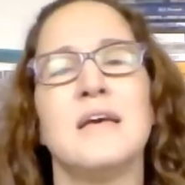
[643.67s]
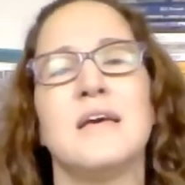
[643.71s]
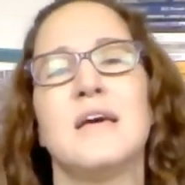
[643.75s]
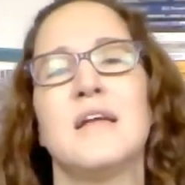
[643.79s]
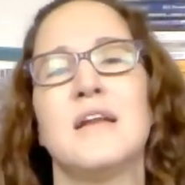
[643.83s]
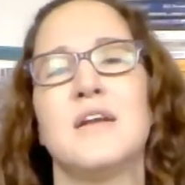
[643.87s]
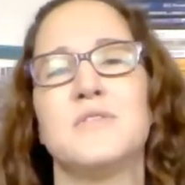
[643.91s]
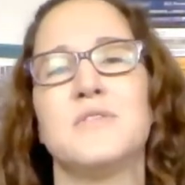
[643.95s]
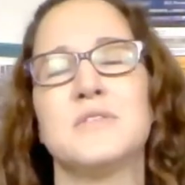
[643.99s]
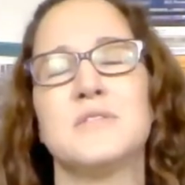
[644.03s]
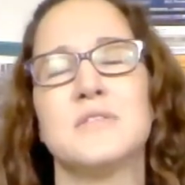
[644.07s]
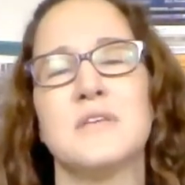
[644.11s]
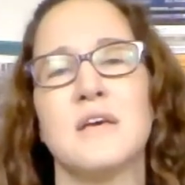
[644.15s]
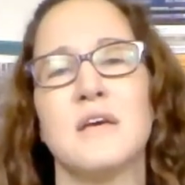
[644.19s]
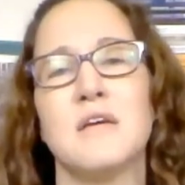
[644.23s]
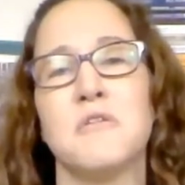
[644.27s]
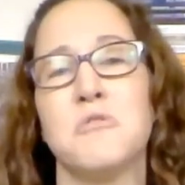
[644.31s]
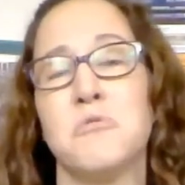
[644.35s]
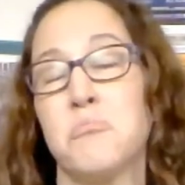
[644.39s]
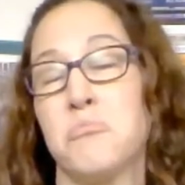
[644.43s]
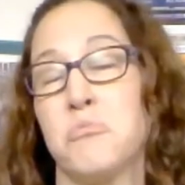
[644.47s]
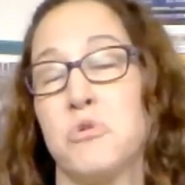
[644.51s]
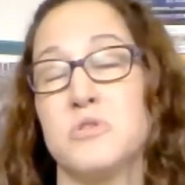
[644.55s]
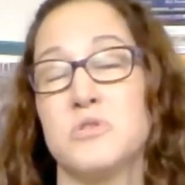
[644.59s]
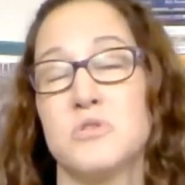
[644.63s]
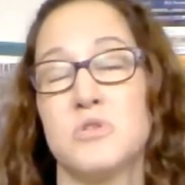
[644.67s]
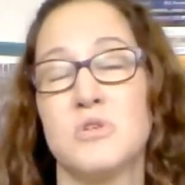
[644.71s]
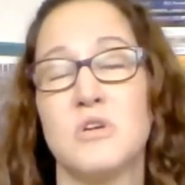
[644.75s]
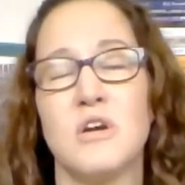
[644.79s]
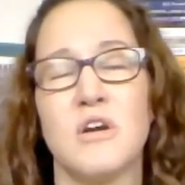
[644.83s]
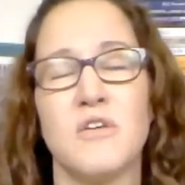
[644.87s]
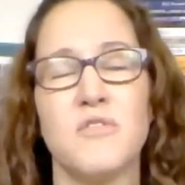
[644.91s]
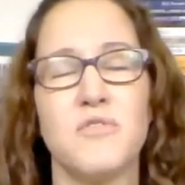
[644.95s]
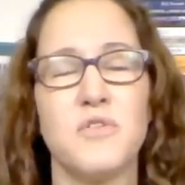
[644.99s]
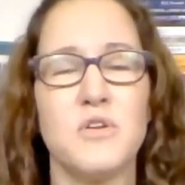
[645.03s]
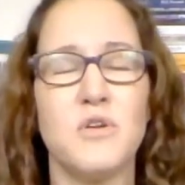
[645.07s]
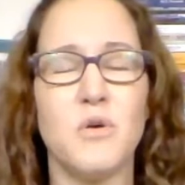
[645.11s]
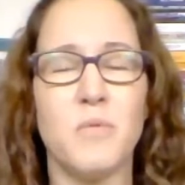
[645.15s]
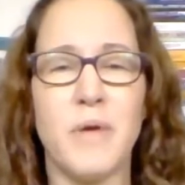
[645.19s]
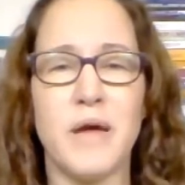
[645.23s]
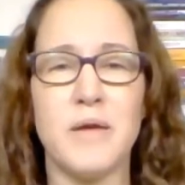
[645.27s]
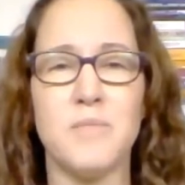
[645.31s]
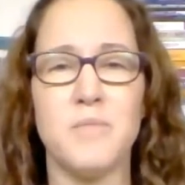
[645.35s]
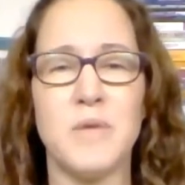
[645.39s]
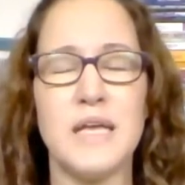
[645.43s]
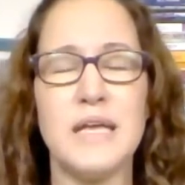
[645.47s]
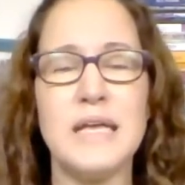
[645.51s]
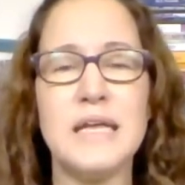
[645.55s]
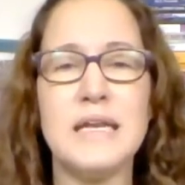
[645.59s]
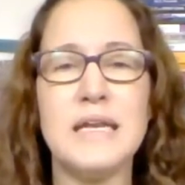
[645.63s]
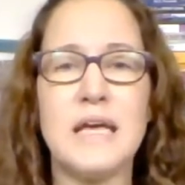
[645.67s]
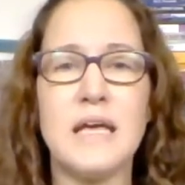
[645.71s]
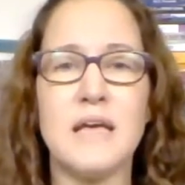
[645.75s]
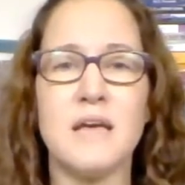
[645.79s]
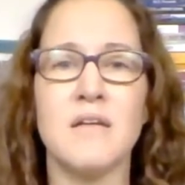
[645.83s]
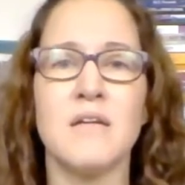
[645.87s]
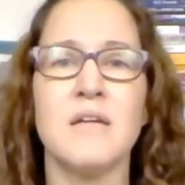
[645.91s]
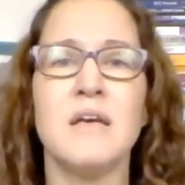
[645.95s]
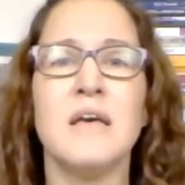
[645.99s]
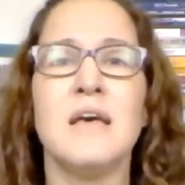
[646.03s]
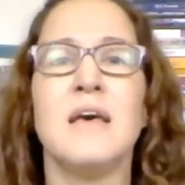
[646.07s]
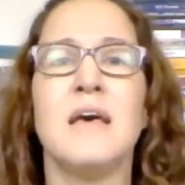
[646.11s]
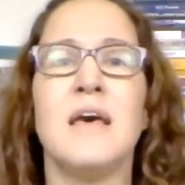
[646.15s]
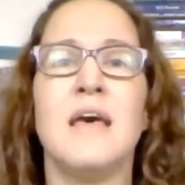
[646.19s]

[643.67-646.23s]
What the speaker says: And I was like, "Well, sure, if you don't mind me eating."